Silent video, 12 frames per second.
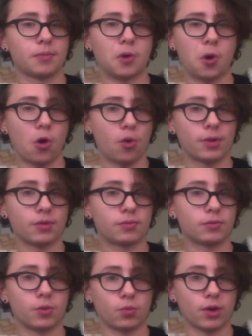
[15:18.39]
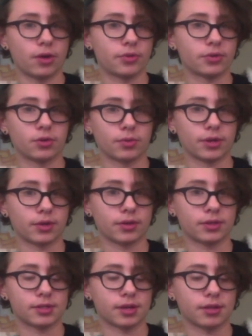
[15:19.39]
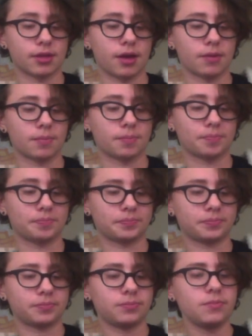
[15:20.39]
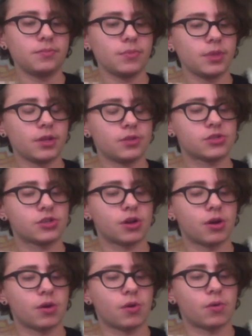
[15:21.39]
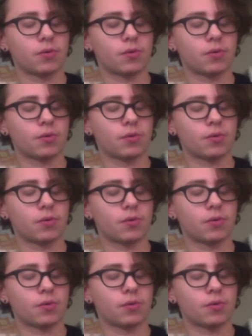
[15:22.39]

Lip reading: home and wealth and career and things like that. So